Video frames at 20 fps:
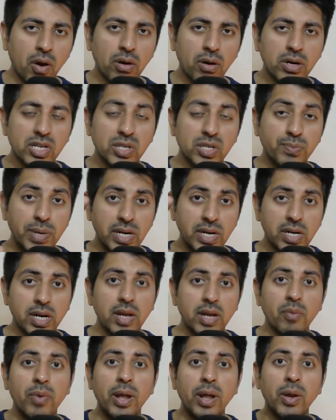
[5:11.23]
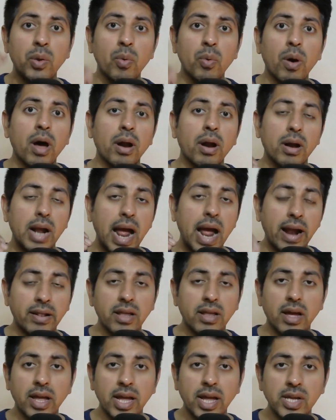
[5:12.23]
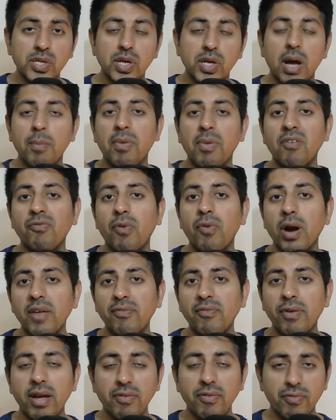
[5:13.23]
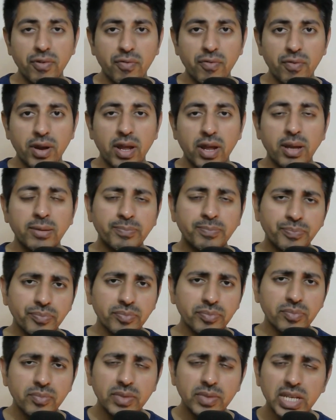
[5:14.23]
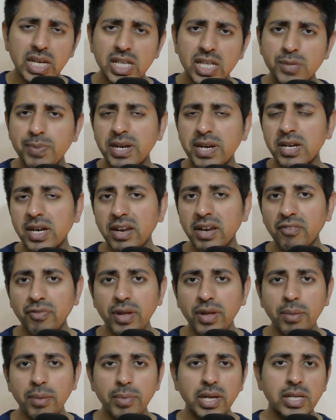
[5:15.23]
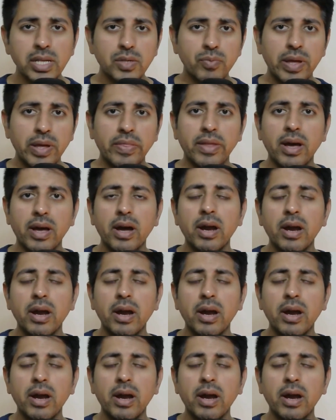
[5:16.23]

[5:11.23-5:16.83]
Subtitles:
especially when you are at the age above 45, 50, especially in females when they are